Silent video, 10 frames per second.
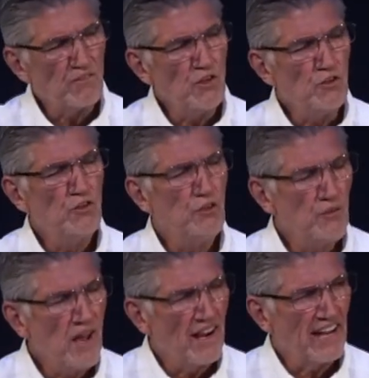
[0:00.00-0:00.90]
you do
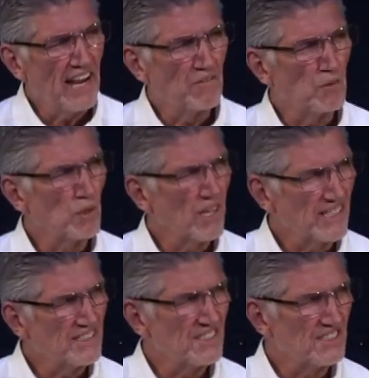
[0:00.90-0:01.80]
not have a
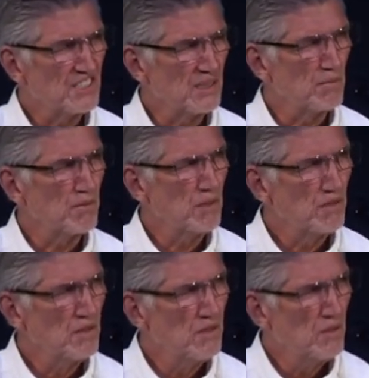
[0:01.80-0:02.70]
relationship
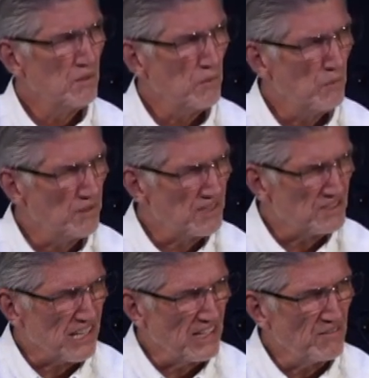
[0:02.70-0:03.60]
with the
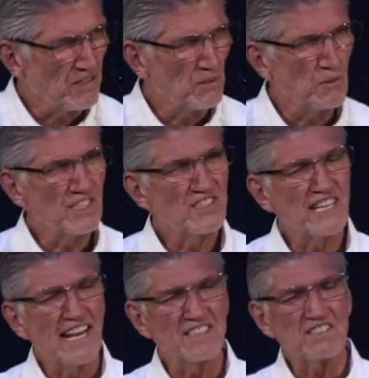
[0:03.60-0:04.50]
Savior, we just
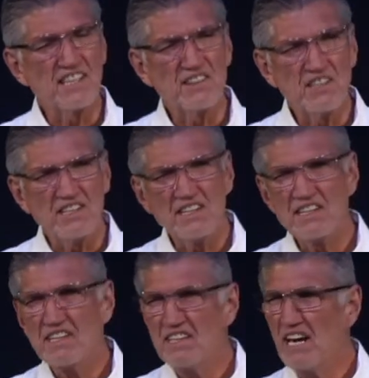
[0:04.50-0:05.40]
ask that the
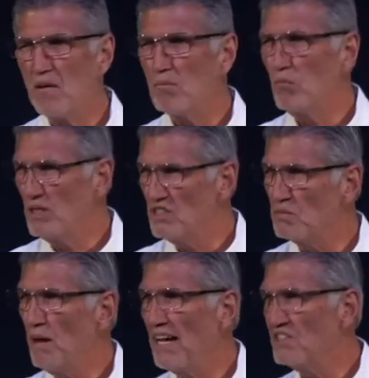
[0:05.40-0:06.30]
cup would just
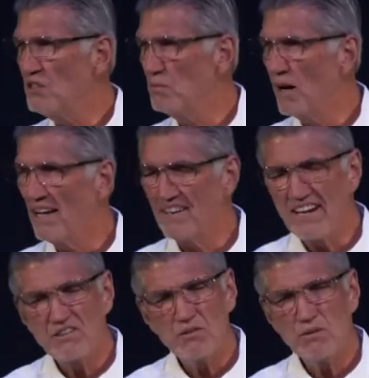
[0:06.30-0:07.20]
pass you by.
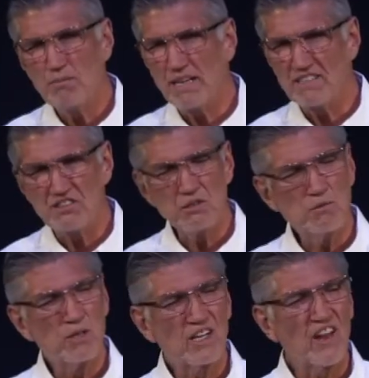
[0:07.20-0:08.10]
Not to embarrass you,
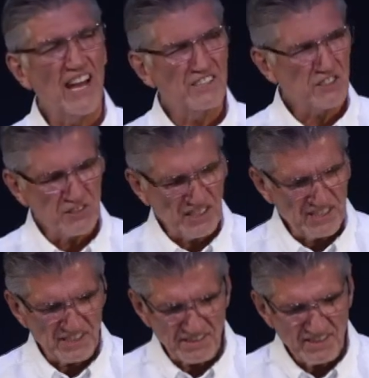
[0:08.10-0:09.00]
we're glad you're
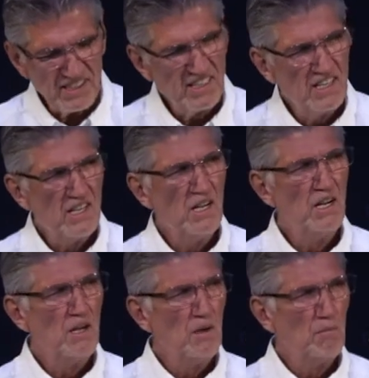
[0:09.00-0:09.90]
here,
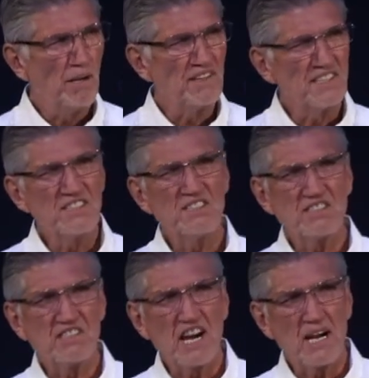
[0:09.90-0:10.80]
but this is a
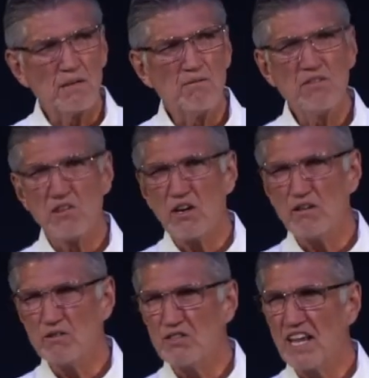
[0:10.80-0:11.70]
time for
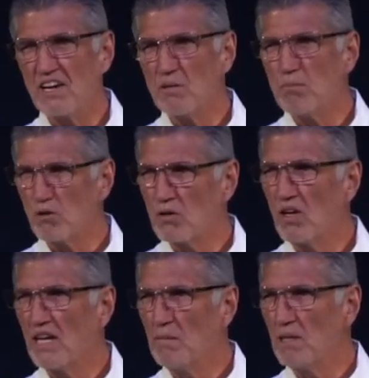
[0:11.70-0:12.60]
those that are
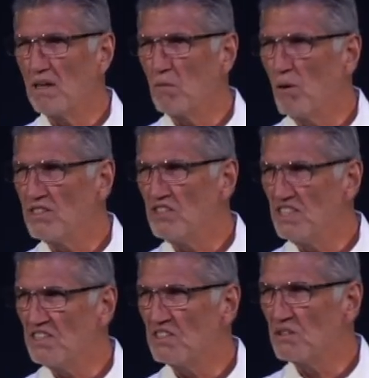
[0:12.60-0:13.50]
proclaiming what
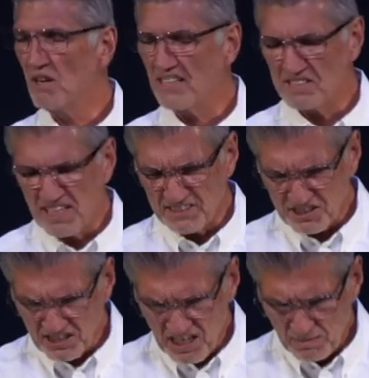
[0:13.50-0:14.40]
Jesus Christ has
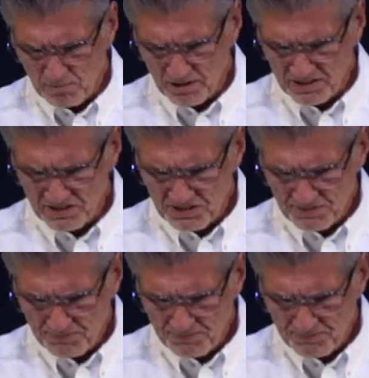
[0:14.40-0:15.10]
accomplished.